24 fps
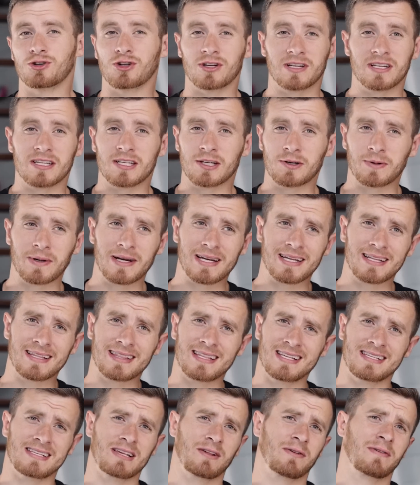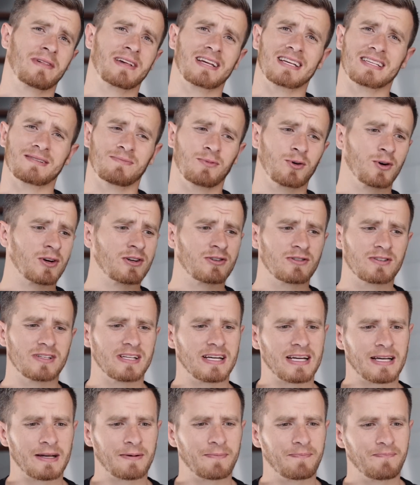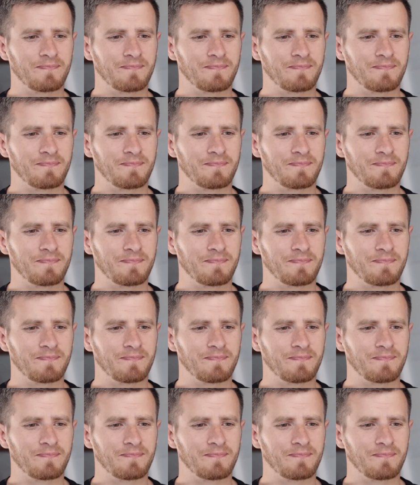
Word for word: you shouldn't do it, this other thing is more interesting.